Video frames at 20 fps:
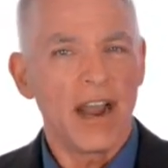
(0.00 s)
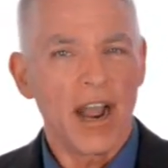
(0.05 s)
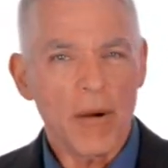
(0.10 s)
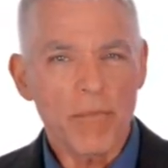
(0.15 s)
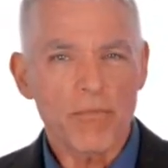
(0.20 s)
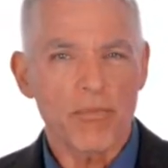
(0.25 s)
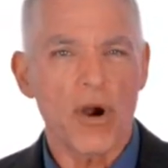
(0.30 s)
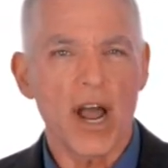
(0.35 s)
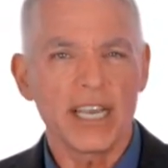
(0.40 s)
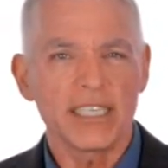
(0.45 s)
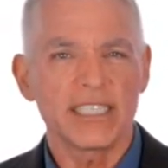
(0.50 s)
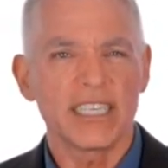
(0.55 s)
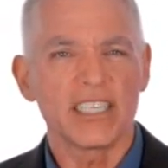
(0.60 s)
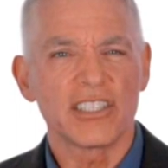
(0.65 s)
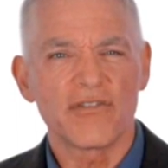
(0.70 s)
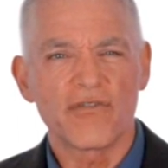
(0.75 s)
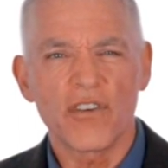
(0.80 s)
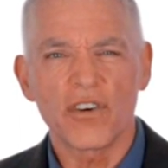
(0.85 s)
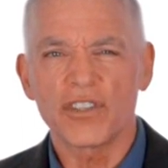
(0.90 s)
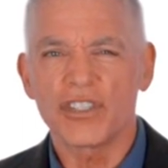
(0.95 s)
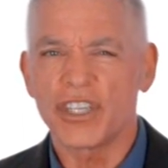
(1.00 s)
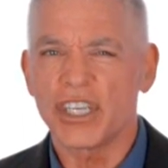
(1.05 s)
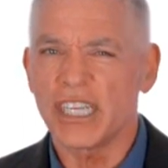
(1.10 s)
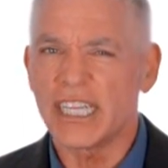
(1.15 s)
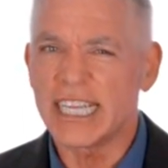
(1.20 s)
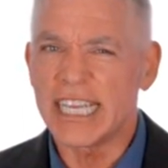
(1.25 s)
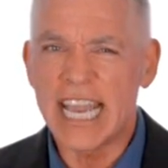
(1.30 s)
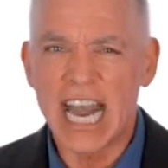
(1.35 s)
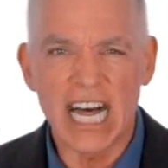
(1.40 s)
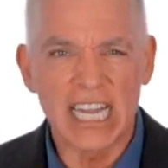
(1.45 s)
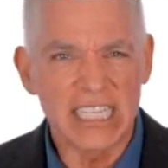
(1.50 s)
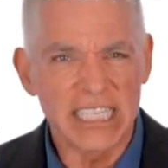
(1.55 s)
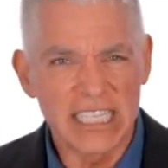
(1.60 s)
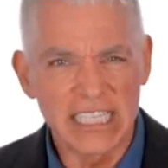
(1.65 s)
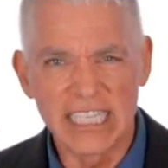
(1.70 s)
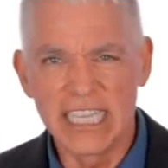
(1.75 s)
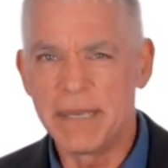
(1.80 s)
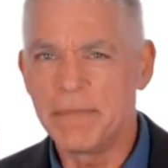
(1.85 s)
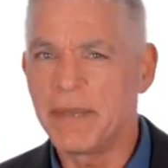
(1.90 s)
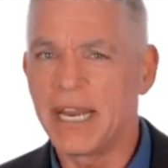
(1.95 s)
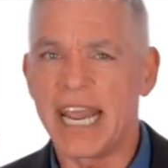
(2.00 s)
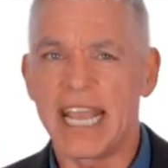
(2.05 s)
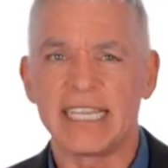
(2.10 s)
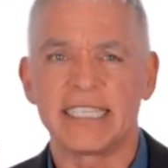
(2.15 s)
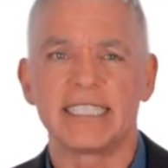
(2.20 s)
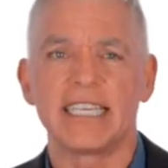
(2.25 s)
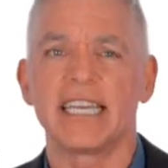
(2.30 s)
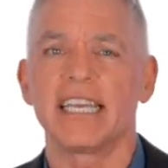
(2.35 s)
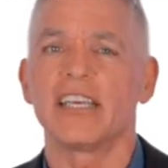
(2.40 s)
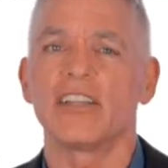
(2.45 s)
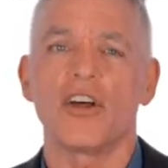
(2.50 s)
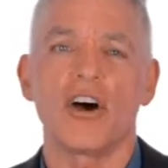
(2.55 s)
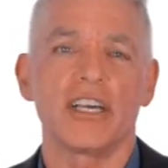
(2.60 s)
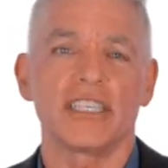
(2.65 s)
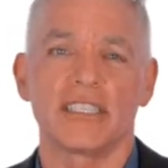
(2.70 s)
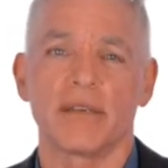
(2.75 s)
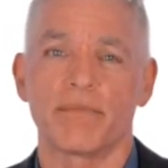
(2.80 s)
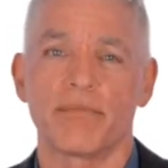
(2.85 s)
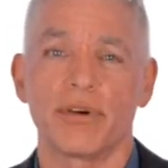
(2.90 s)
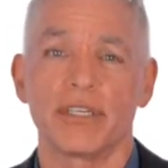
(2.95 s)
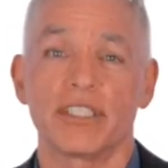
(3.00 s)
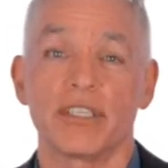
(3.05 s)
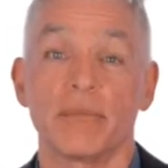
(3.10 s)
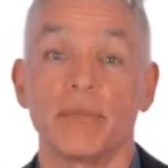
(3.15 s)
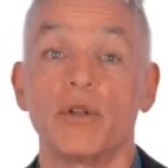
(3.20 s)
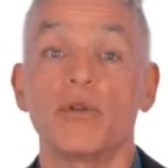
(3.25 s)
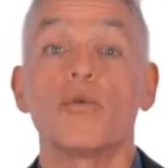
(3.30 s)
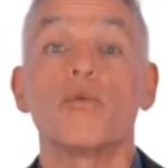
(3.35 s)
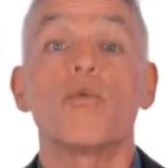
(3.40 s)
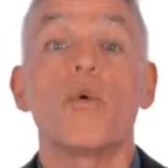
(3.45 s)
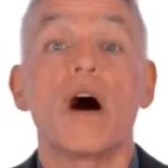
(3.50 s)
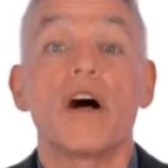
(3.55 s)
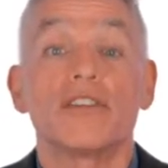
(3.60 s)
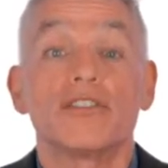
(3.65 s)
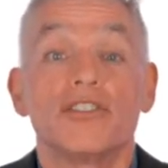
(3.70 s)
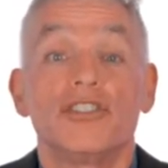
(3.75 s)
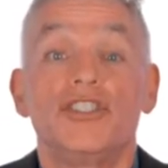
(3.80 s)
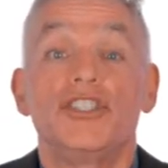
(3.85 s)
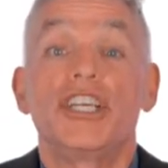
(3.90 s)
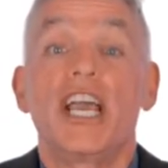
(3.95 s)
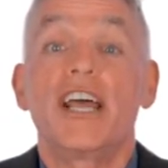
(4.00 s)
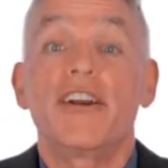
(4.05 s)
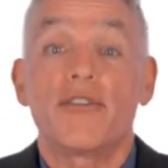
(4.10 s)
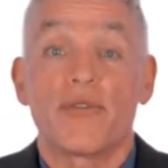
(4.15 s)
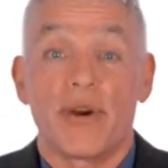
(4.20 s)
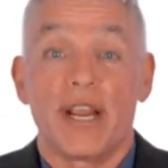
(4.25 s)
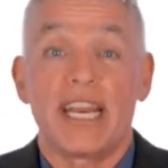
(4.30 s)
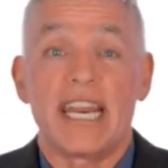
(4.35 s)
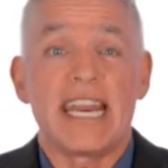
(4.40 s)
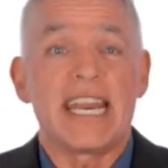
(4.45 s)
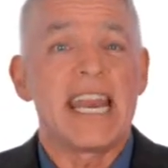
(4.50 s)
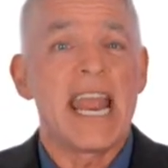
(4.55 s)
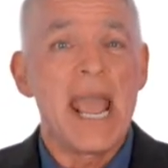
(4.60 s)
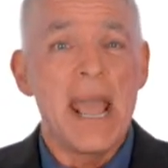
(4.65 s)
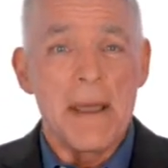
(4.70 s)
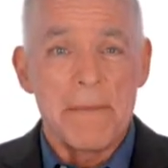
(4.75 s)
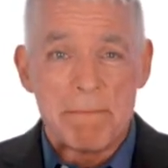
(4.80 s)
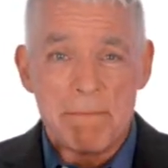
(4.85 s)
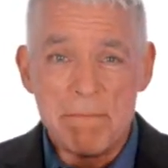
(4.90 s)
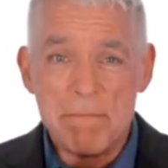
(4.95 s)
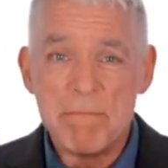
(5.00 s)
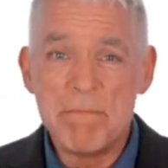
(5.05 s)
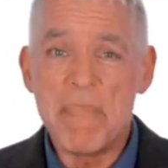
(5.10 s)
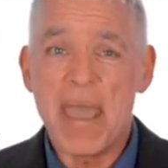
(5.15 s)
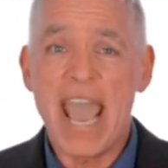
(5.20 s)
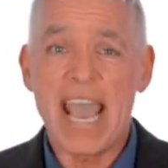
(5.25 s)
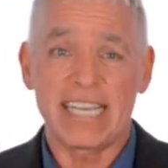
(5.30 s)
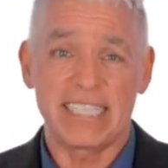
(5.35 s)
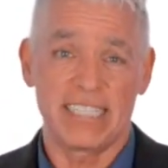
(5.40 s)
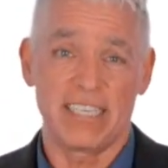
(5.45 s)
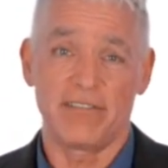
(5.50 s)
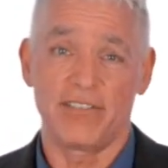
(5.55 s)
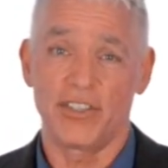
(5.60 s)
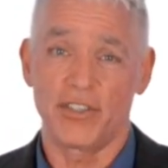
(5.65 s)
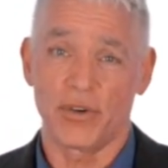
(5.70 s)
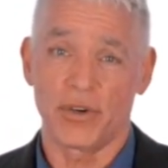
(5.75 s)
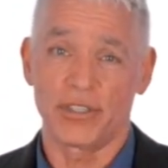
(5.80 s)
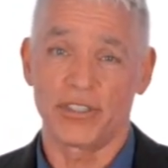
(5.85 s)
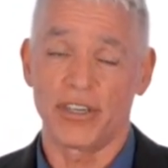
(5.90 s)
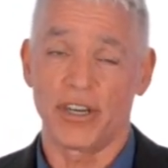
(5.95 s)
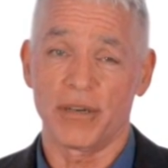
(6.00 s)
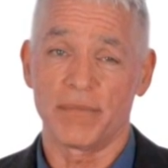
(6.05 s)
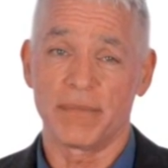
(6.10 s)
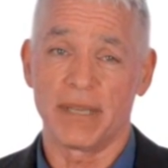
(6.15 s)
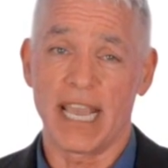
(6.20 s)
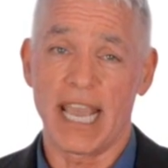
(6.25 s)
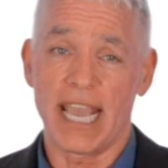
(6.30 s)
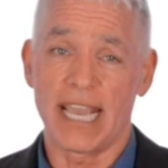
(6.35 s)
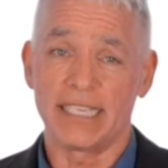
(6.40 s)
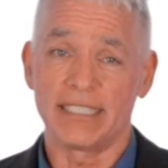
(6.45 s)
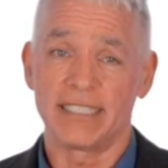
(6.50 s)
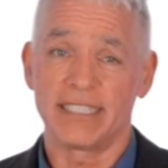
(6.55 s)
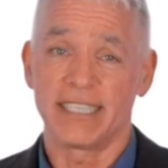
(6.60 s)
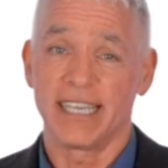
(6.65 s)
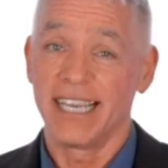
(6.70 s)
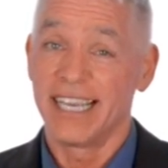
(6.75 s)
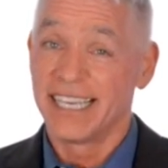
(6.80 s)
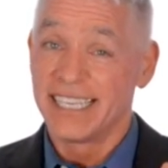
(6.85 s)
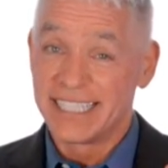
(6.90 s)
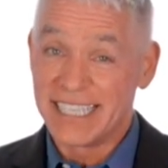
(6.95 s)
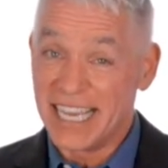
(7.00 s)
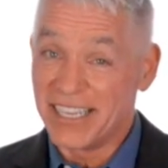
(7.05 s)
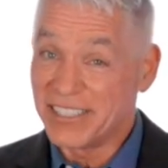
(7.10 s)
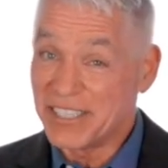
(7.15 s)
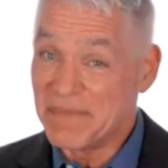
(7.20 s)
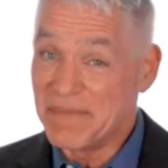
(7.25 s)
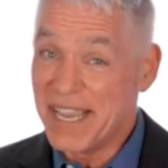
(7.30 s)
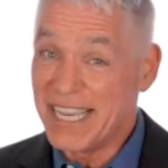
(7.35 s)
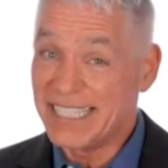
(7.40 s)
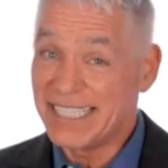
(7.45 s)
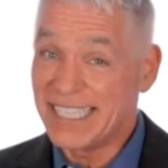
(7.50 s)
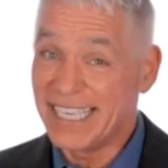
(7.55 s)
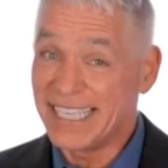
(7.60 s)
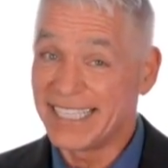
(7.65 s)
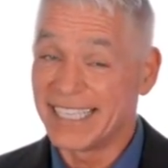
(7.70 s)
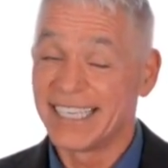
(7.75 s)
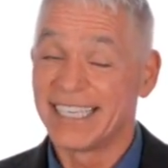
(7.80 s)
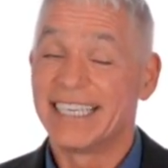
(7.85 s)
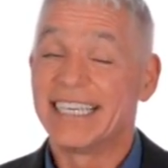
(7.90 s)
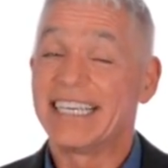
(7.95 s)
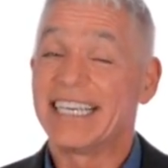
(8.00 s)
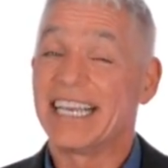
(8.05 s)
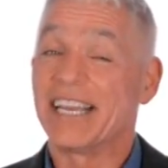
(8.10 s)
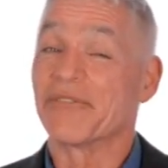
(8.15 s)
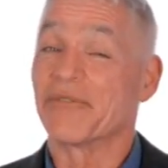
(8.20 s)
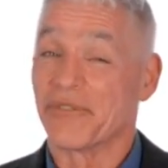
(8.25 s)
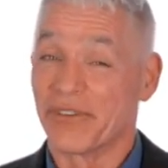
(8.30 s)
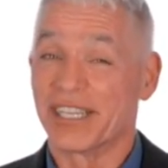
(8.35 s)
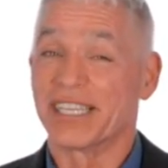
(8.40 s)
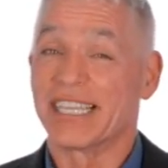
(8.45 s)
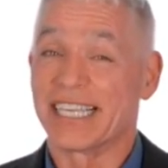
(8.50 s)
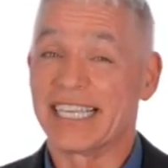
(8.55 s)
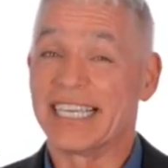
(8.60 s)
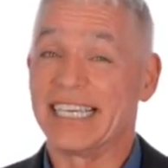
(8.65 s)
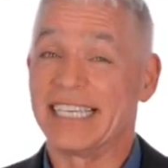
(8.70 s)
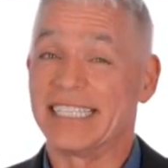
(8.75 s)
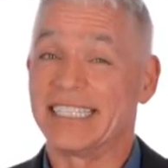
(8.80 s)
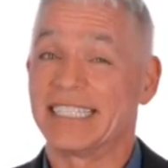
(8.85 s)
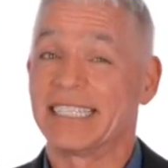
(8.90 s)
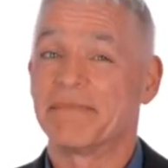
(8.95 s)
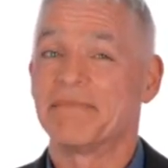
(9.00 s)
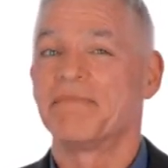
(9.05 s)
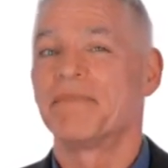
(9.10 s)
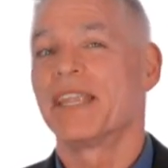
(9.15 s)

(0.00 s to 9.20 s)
Our process virtually eliminates any loss of principal while generating massive short term gains. Sounds amazing? It really is.